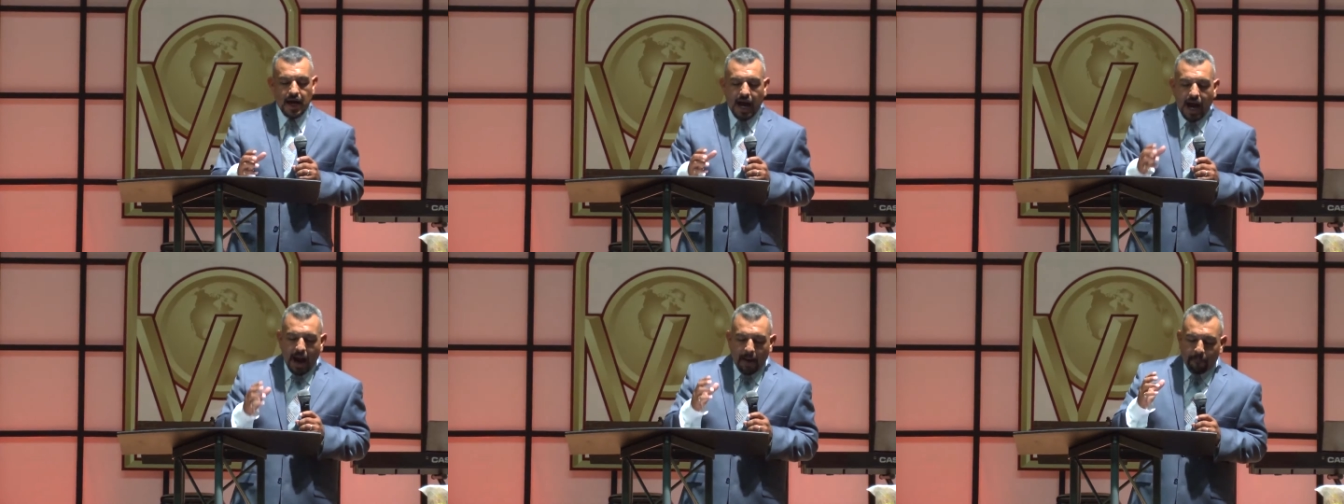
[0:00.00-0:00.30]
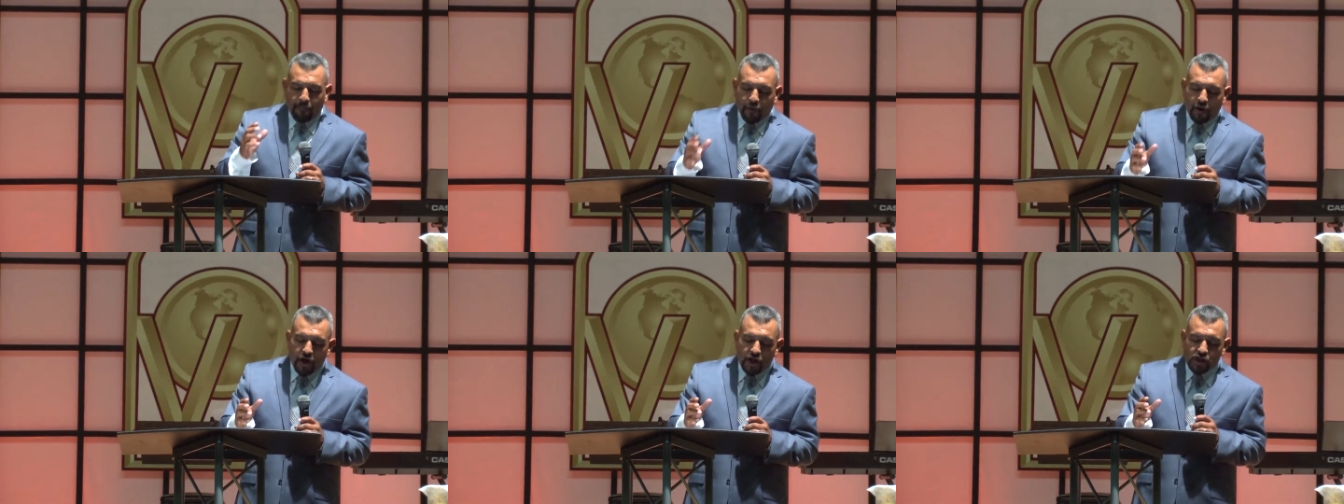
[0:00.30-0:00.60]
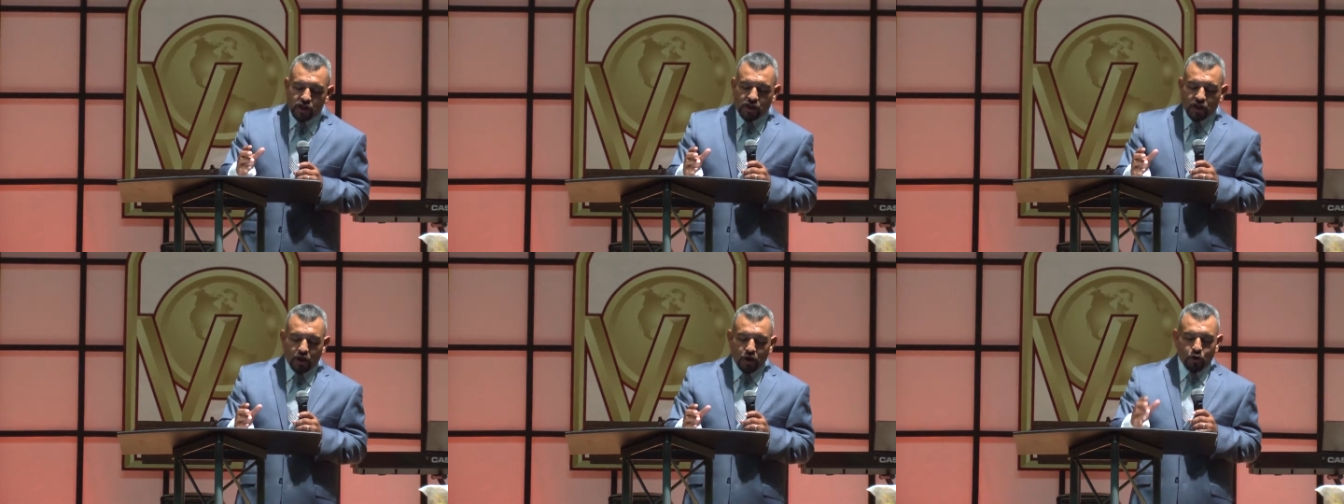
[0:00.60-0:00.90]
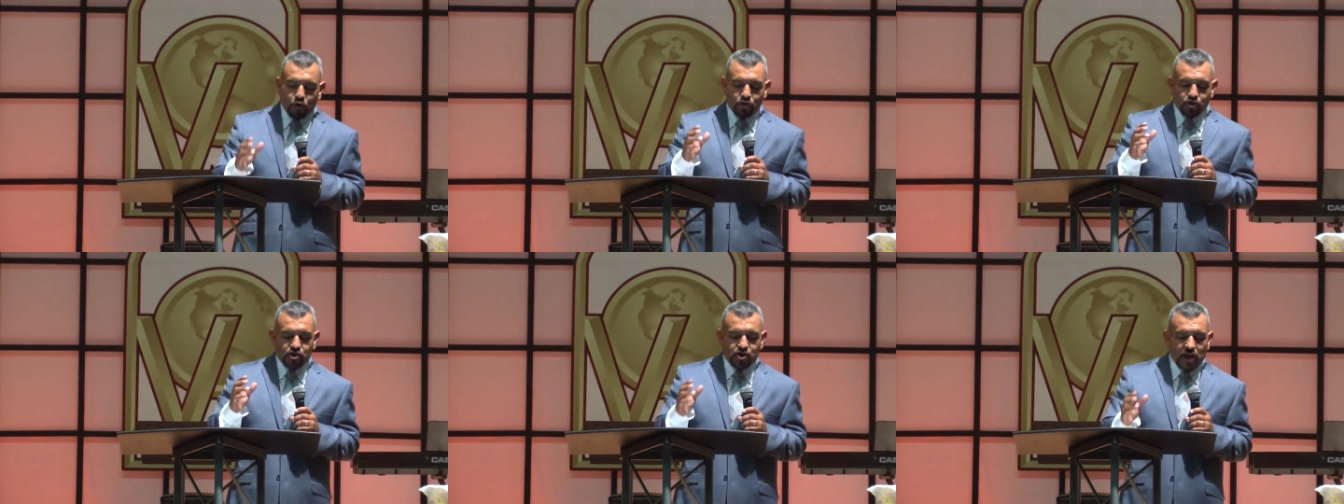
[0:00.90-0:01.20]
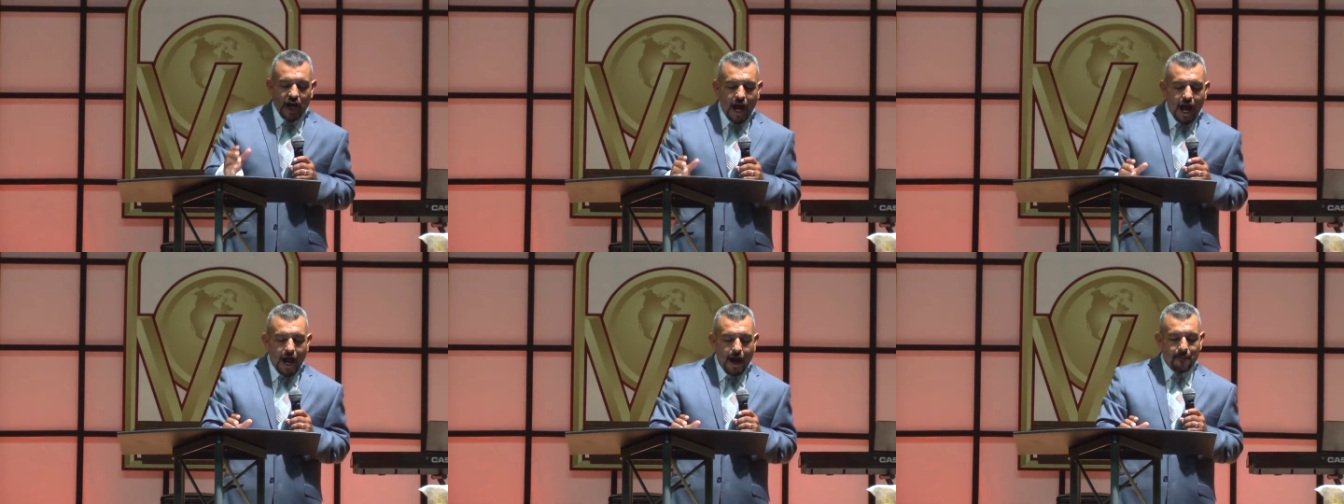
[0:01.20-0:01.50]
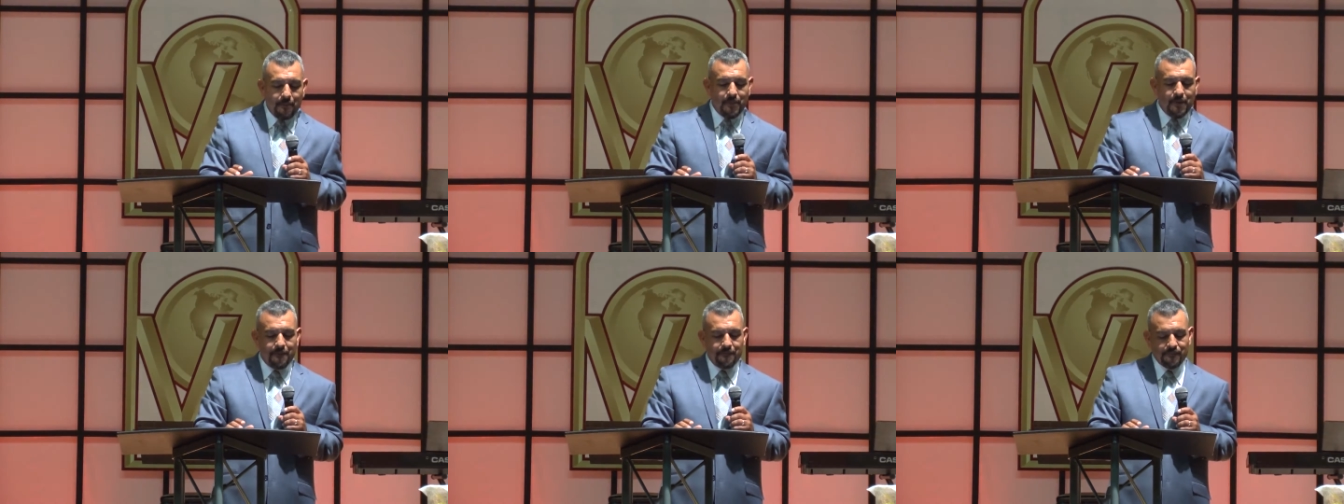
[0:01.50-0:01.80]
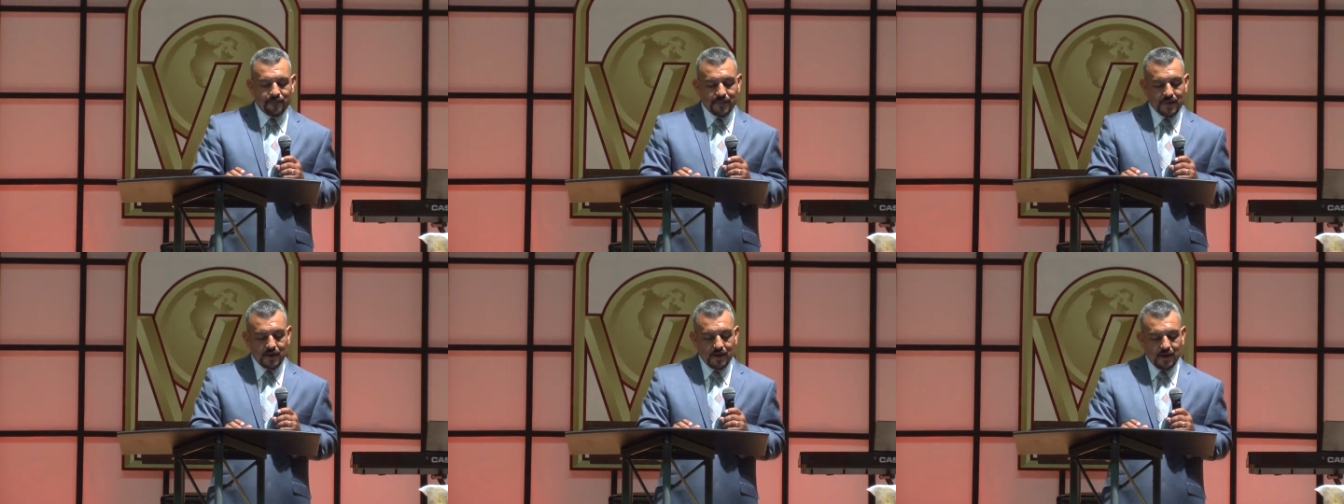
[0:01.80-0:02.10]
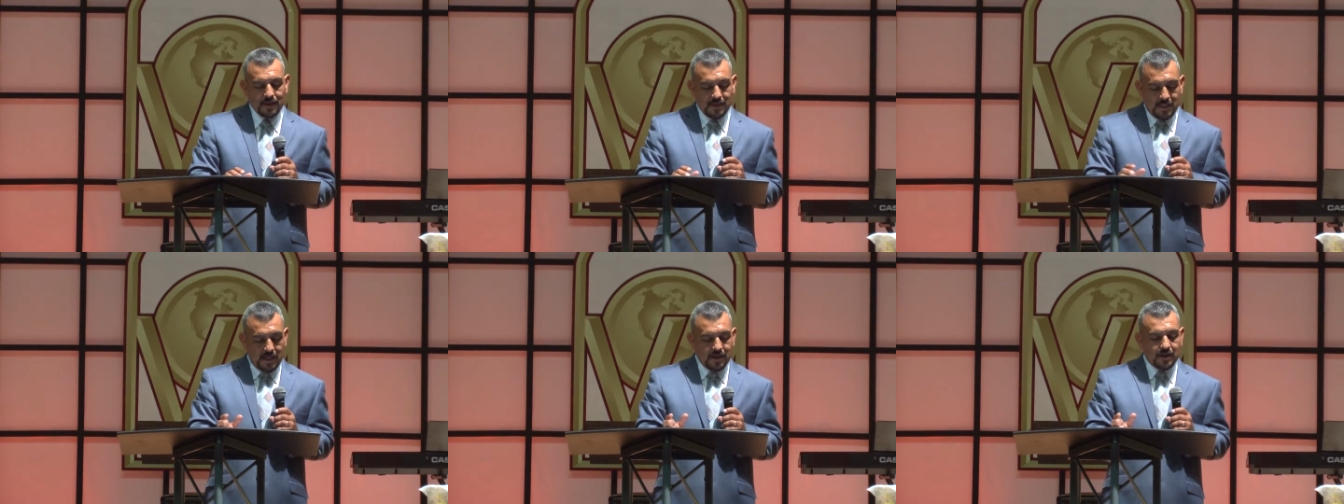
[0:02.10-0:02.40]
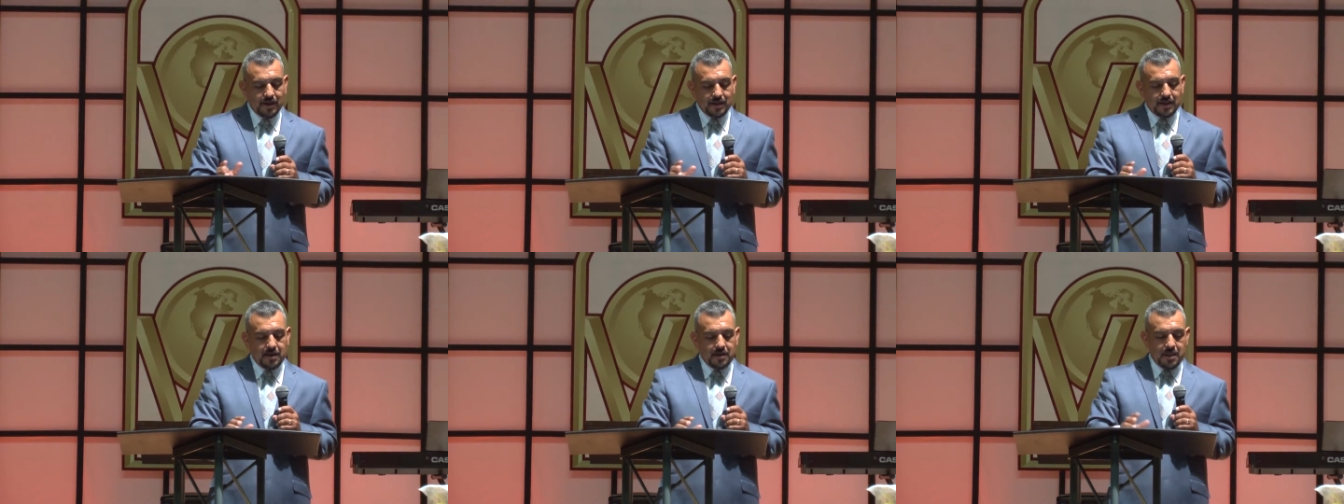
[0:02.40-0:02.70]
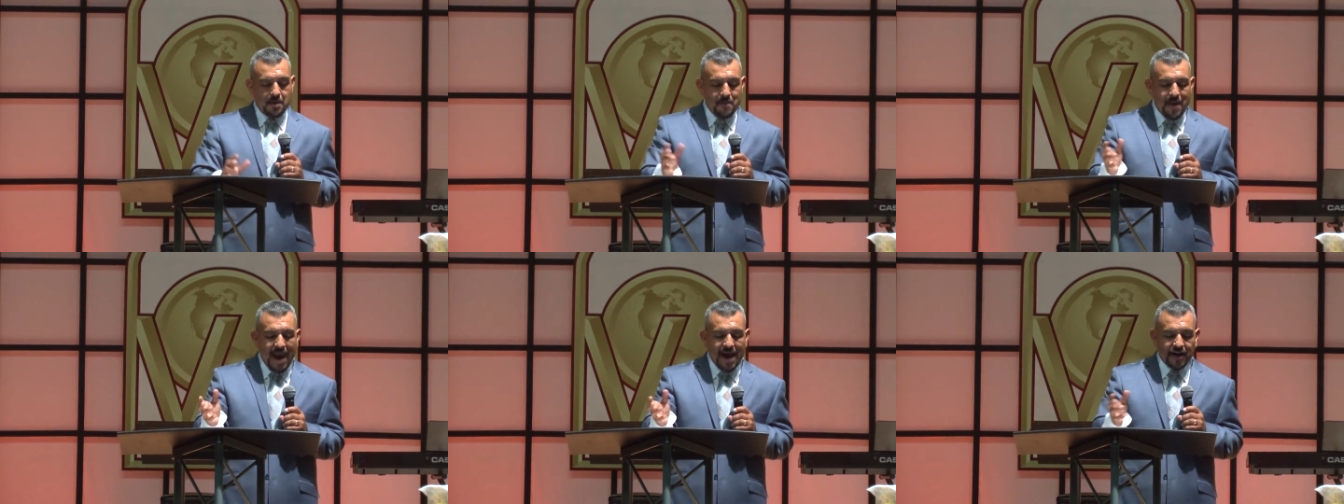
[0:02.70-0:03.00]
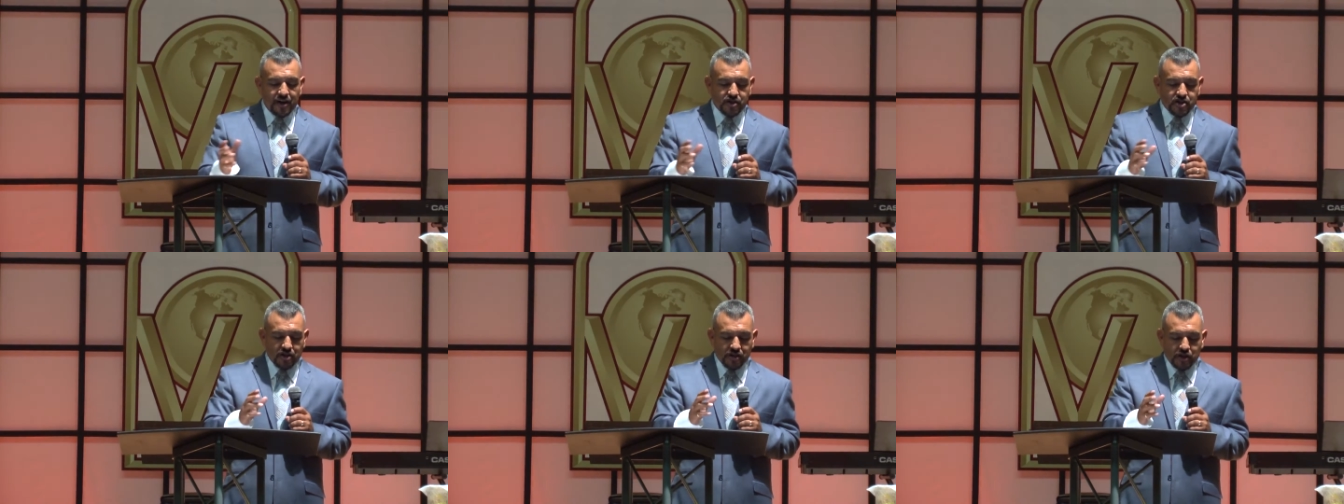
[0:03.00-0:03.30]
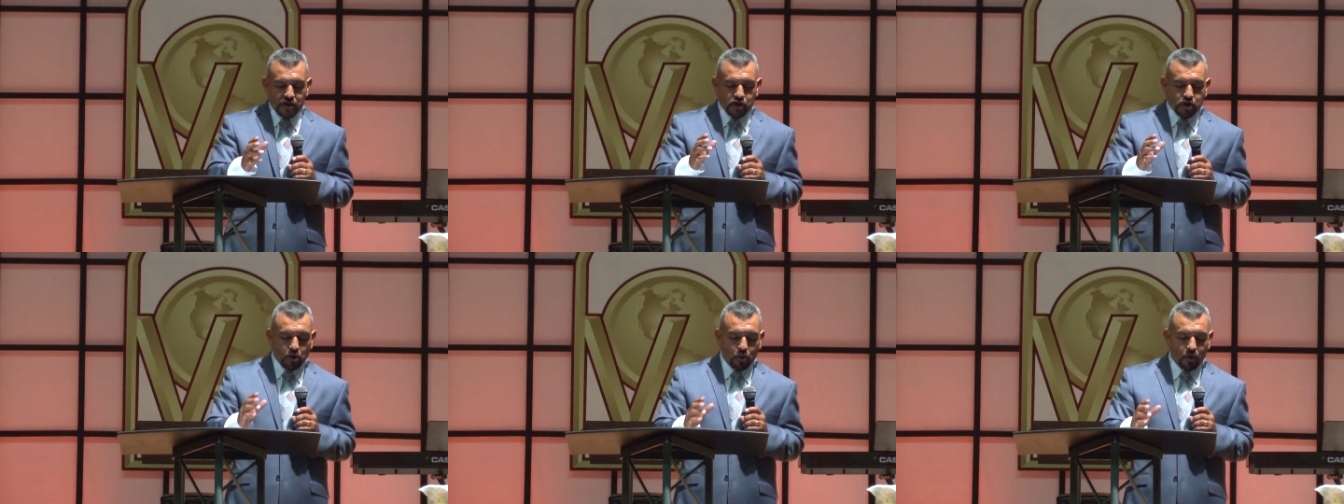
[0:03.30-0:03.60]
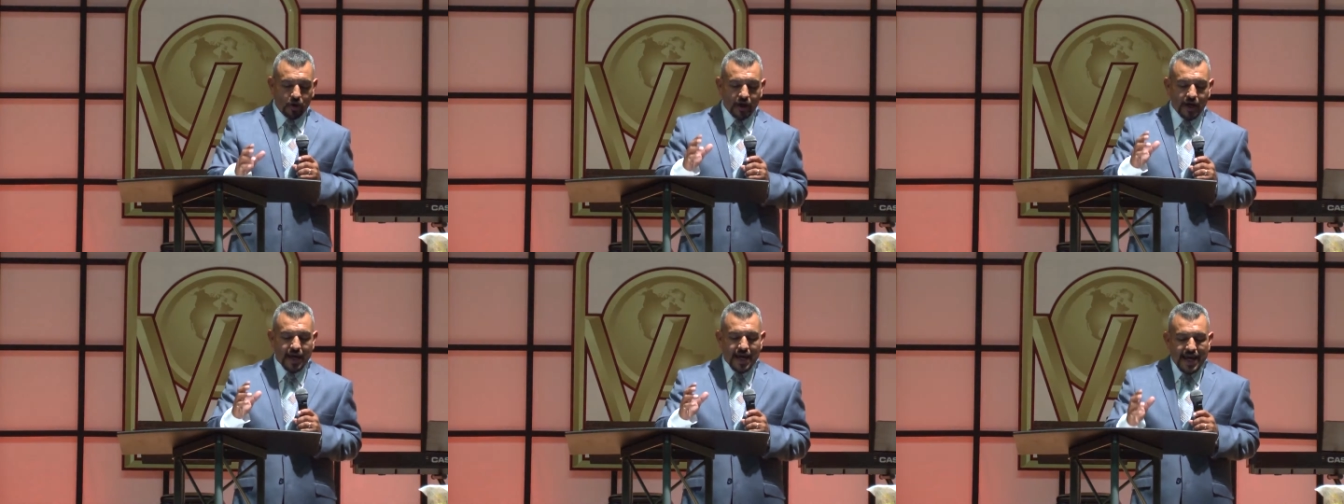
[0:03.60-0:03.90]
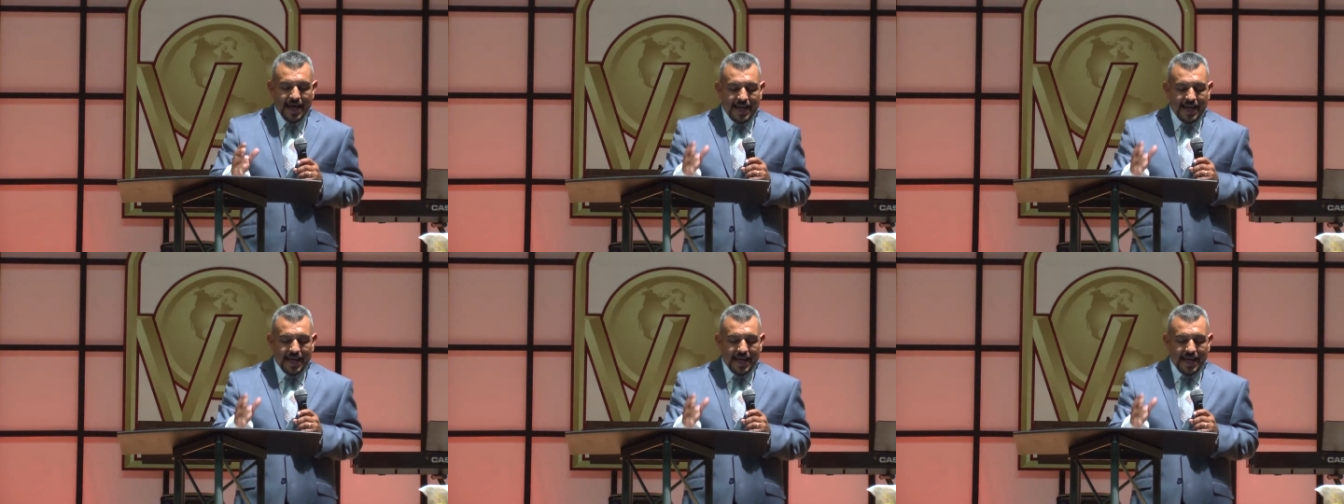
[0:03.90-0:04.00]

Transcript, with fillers: A person whose job, the, the, the manager, the steward,